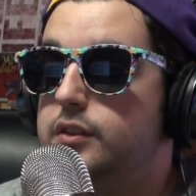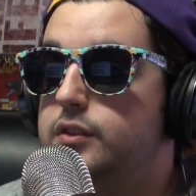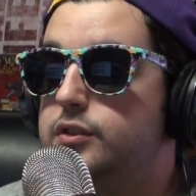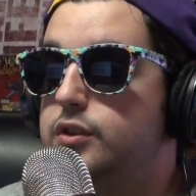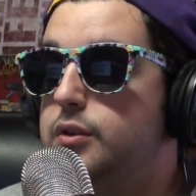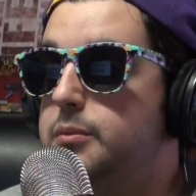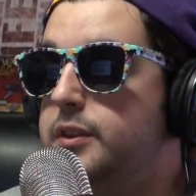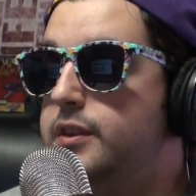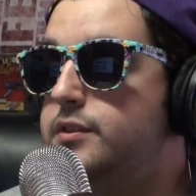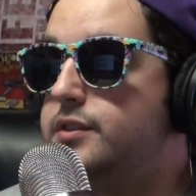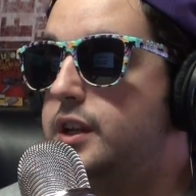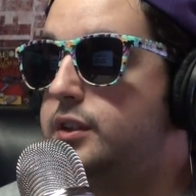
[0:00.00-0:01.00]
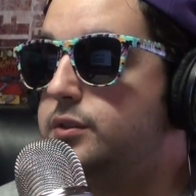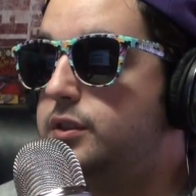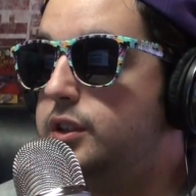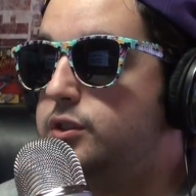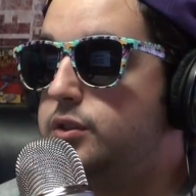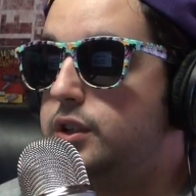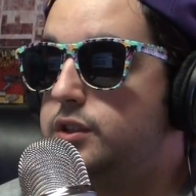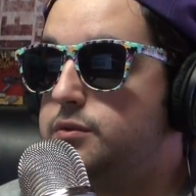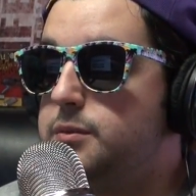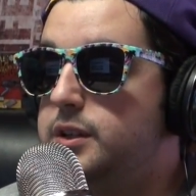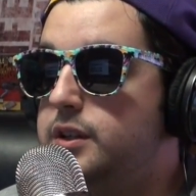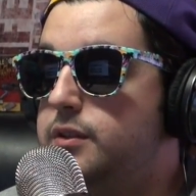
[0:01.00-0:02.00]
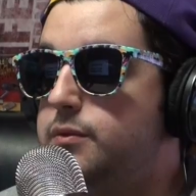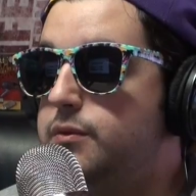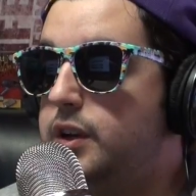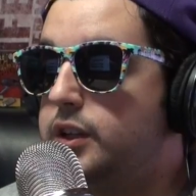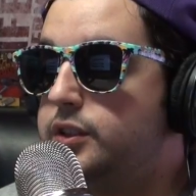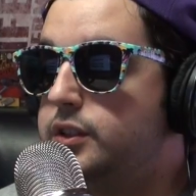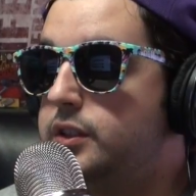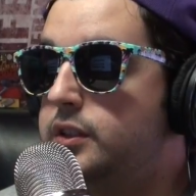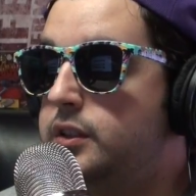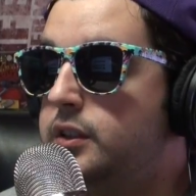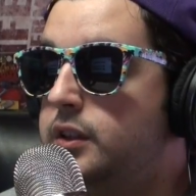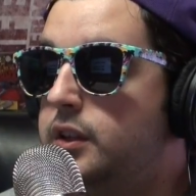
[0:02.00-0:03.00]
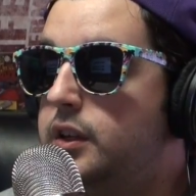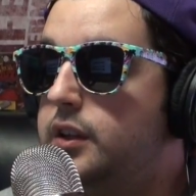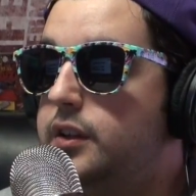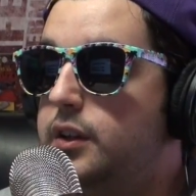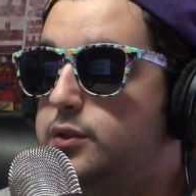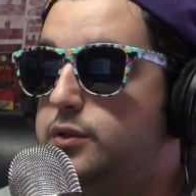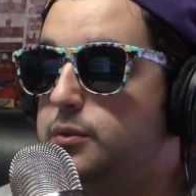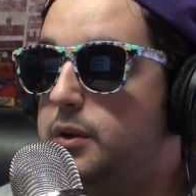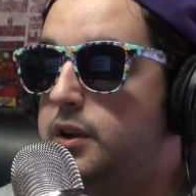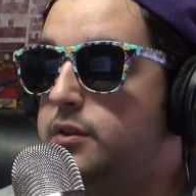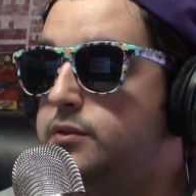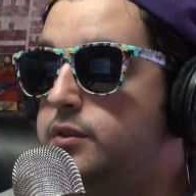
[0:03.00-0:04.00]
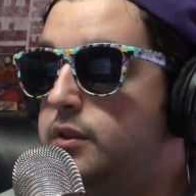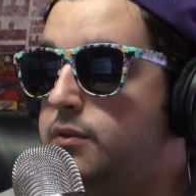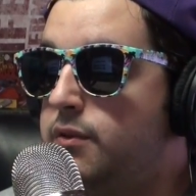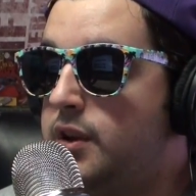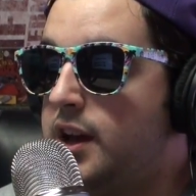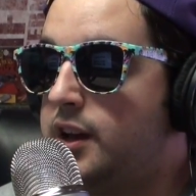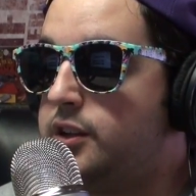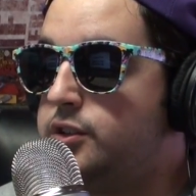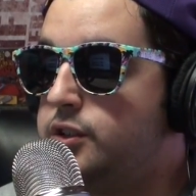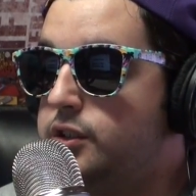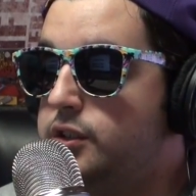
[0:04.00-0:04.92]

Show me the sexually transmitted infection that surrounds your vag.